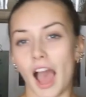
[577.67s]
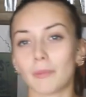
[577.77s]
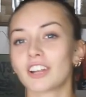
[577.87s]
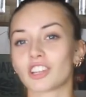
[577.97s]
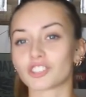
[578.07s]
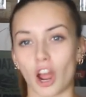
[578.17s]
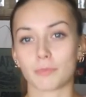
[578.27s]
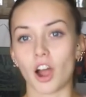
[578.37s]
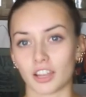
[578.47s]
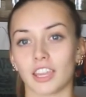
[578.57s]
How about I just stop
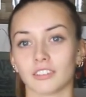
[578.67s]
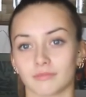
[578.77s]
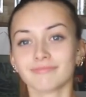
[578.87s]
talking?